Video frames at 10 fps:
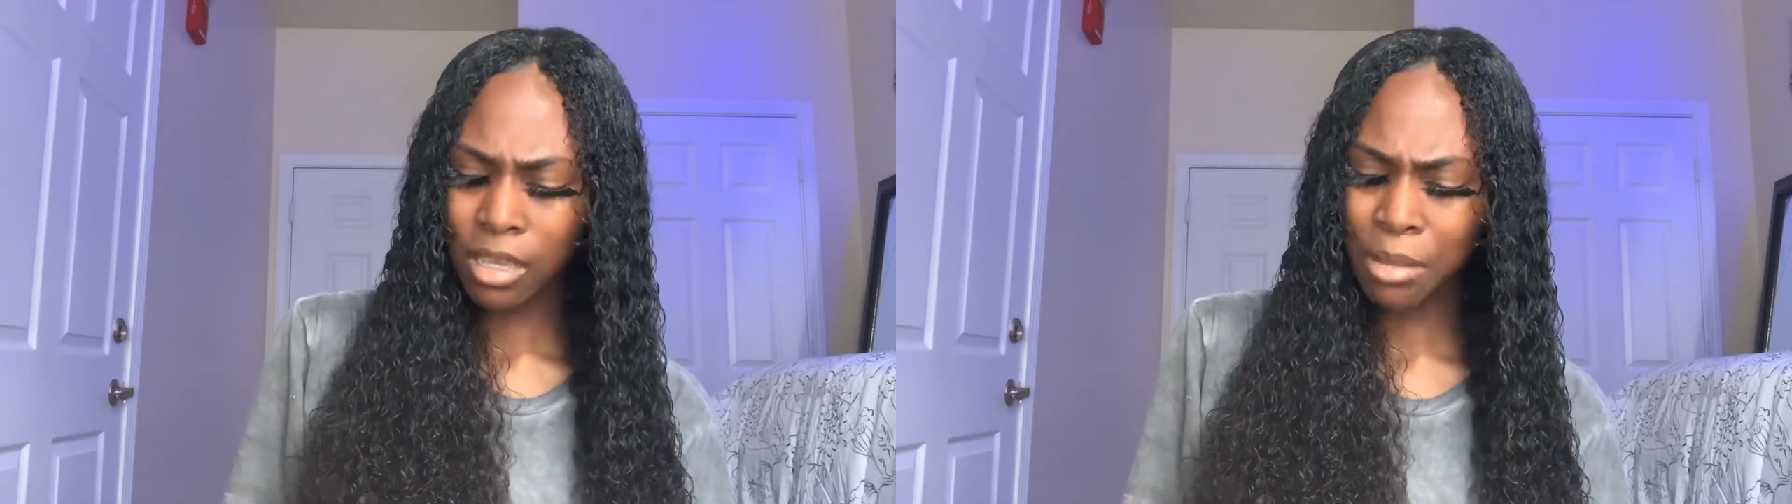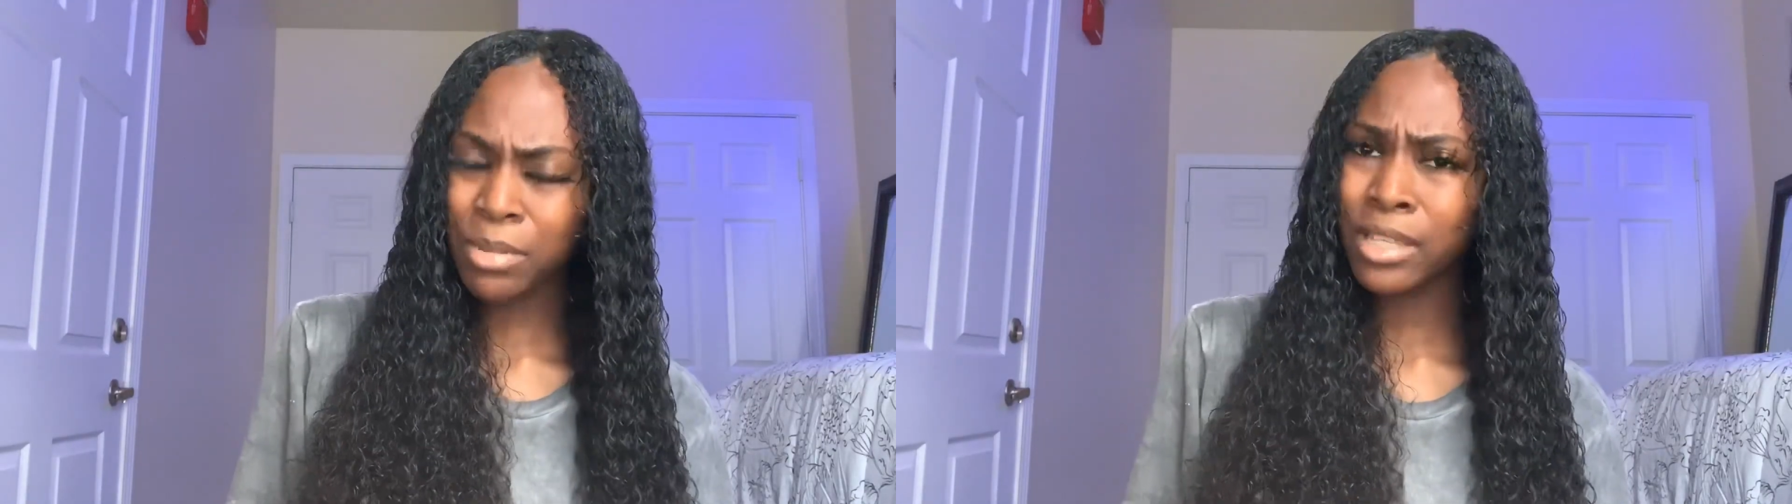
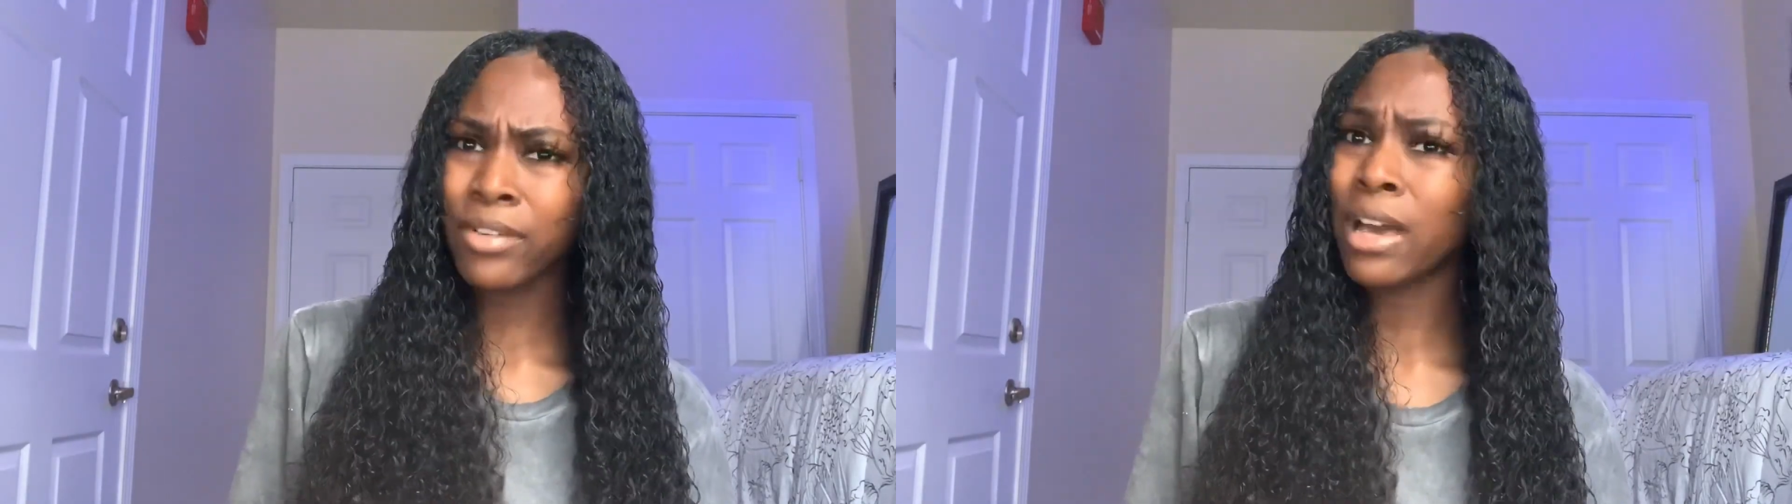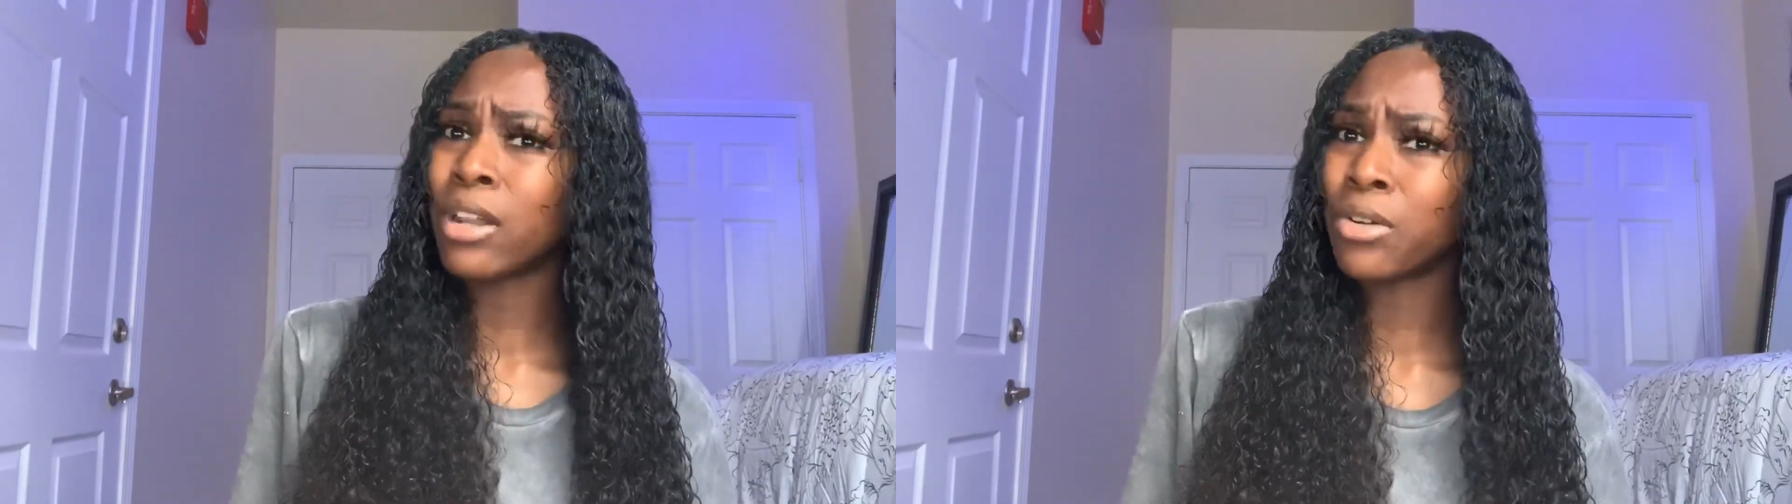I
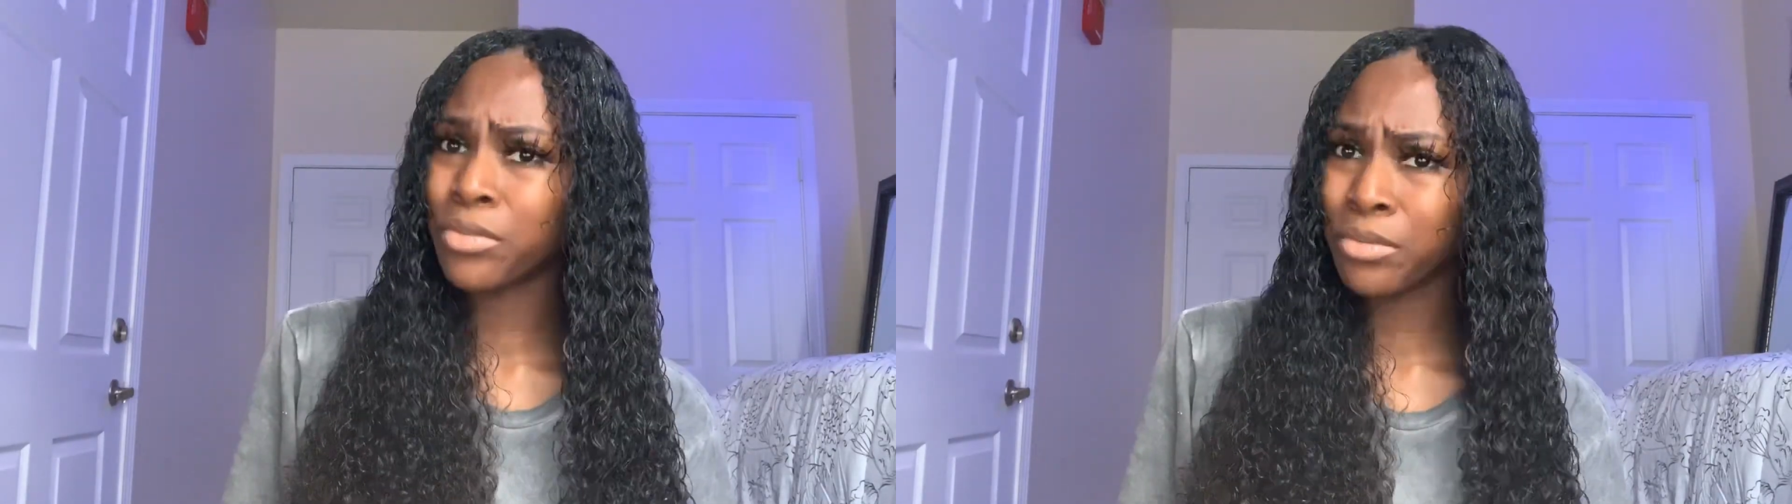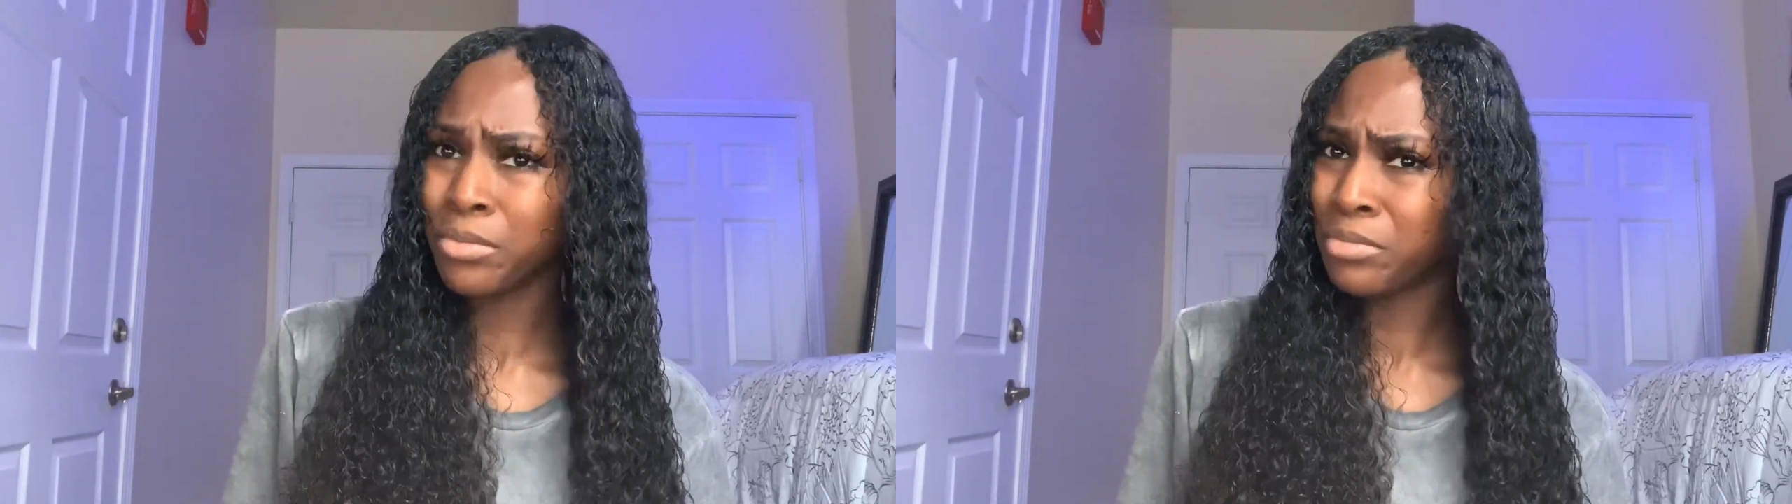believe I
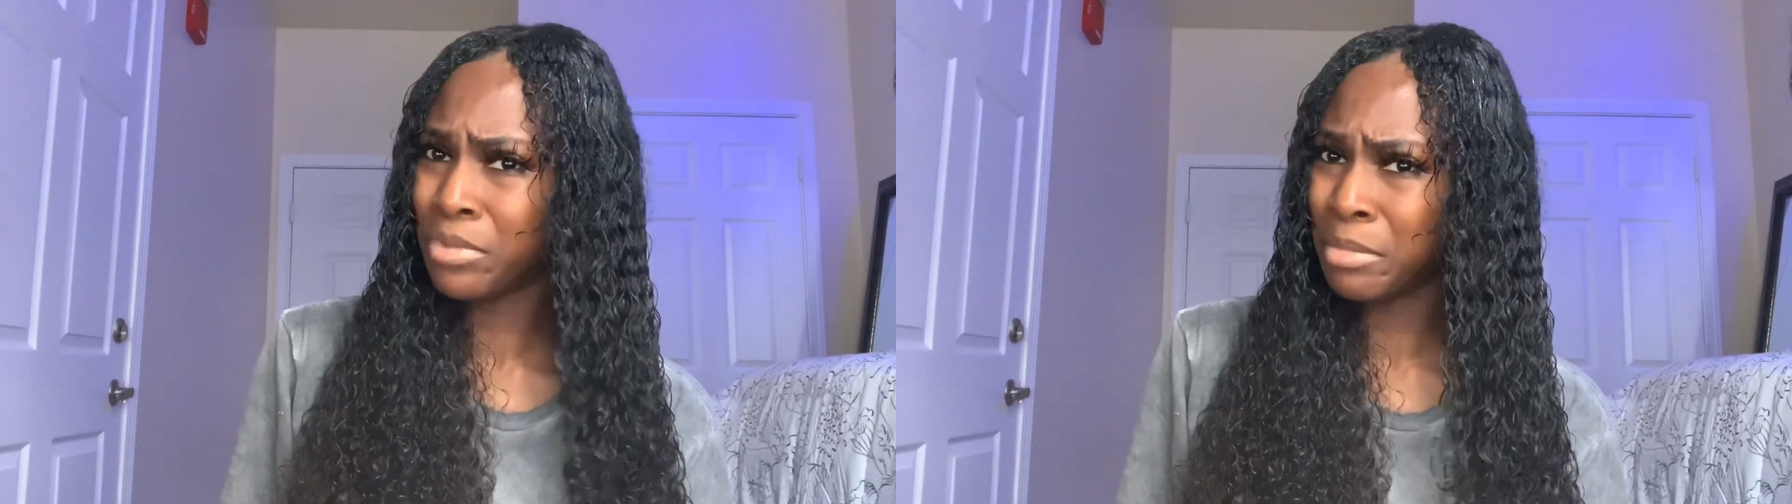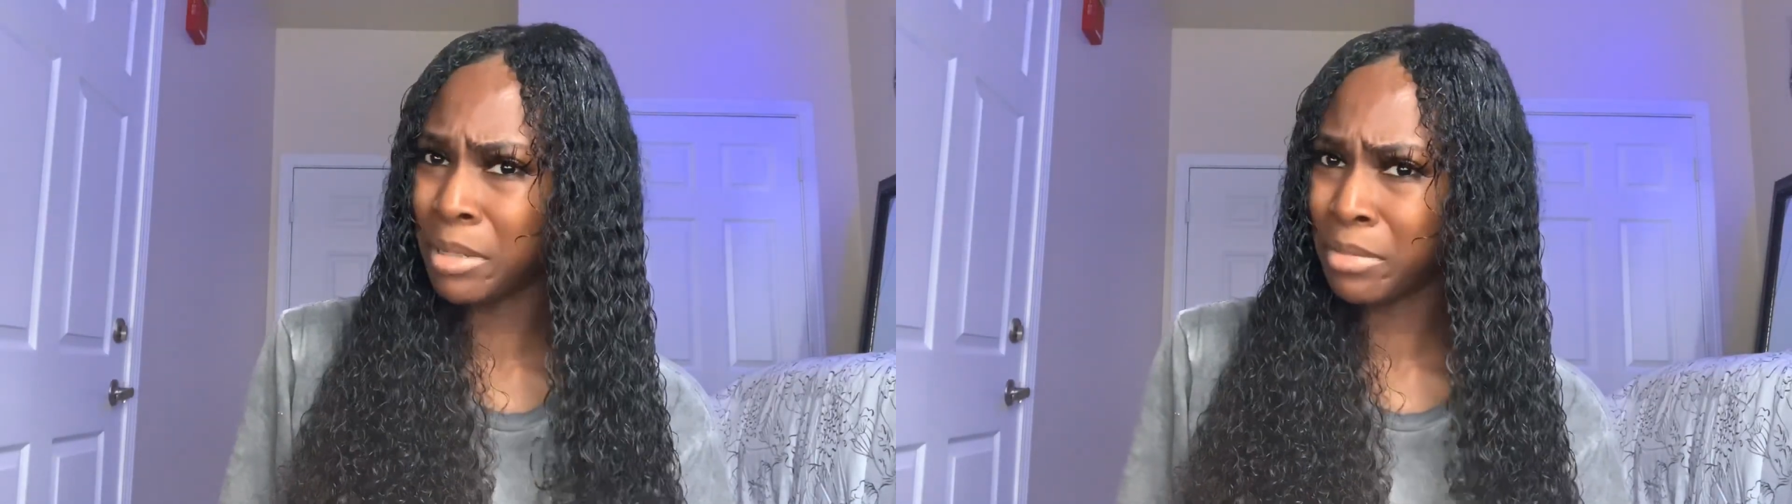don't
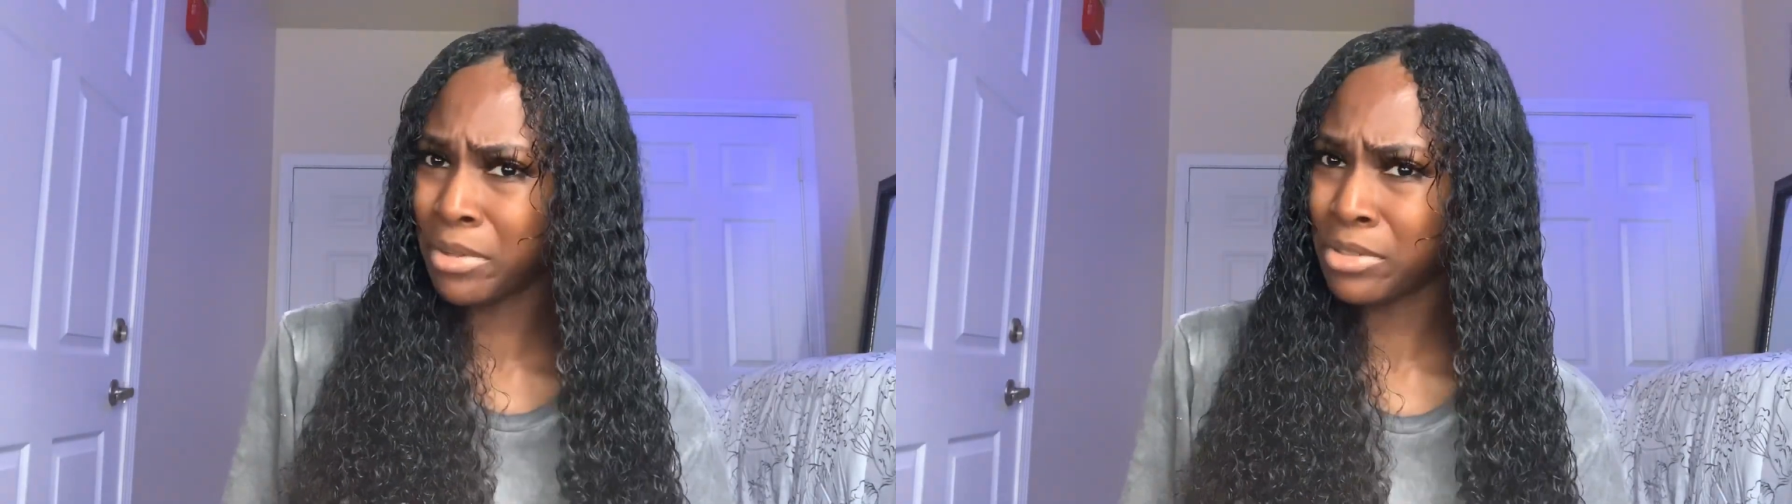remember